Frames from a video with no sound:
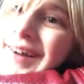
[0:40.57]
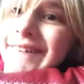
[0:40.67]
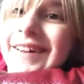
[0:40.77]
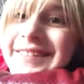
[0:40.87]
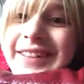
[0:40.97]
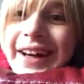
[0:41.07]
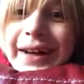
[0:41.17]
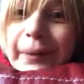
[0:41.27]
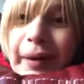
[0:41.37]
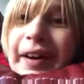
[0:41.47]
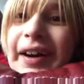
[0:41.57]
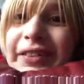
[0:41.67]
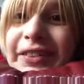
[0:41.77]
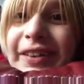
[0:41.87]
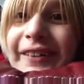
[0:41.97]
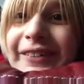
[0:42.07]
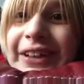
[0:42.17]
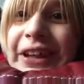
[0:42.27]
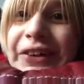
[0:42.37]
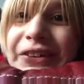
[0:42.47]
I'm gonna talk about Cartoon
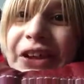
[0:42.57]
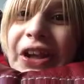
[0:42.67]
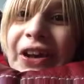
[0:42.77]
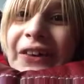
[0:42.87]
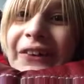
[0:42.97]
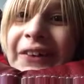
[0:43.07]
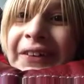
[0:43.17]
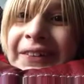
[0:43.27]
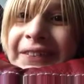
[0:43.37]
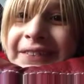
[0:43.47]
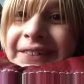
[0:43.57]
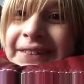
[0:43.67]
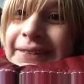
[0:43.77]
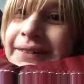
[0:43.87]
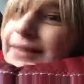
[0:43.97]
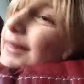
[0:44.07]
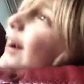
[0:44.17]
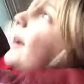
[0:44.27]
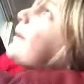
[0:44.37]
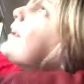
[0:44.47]
Network, the old and the new. Well,
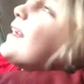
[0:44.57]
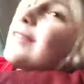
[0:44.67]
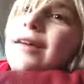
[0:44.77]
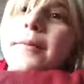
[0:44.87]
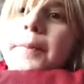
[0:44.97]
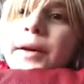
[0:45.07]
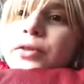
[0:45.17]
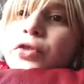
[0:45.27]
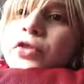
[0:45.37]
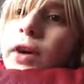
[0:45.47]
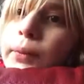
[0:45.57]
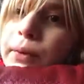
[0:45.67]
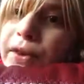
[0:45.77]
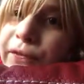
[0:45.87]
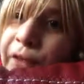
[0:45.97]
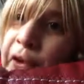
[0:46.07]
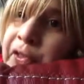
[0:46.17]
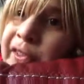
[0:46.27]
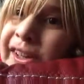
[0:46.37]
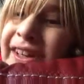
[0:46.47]
I guess I better start with the
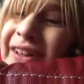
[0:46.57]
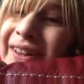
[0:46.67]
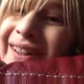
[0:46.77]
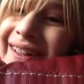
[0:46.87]
first year,